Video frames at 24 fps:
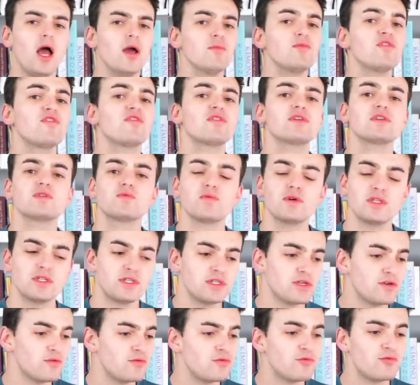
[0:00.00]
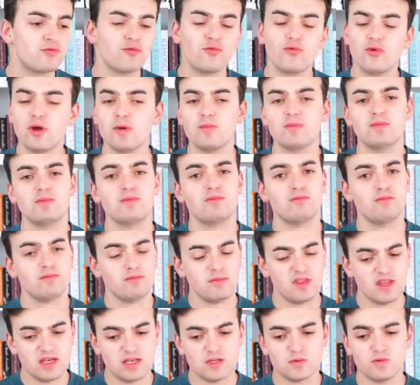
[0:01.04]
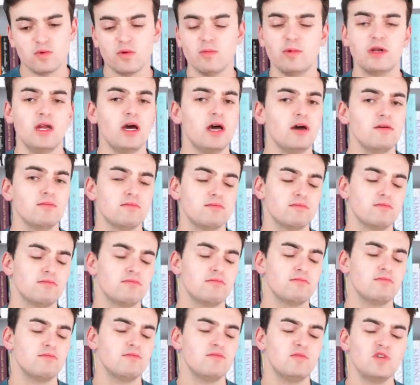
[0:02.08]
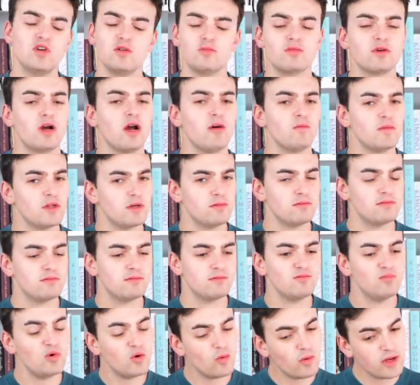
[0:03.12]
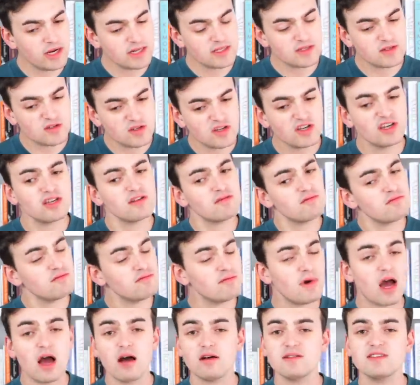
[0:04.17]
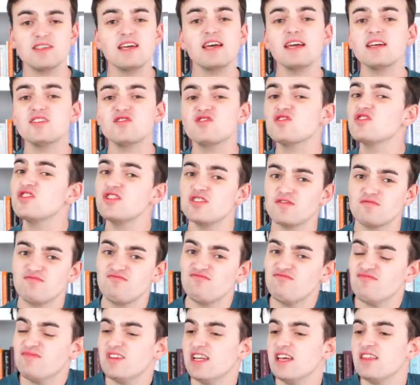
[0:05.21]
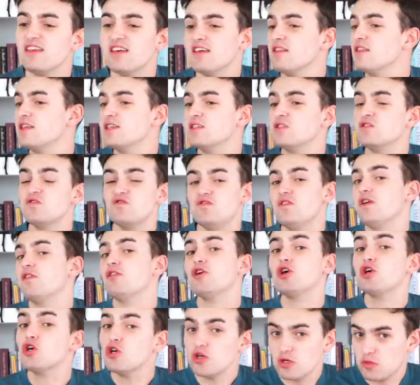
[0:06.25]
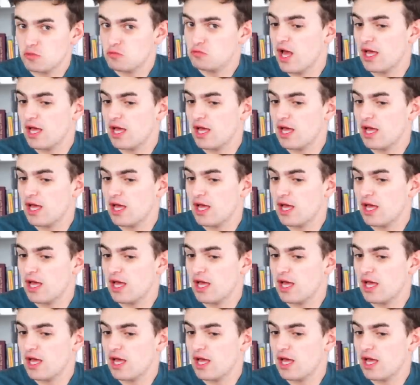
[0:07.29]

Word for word: I'm the first one to rip this woman up. No problem. But when it's good, I'll say it's good. And I think this is very good.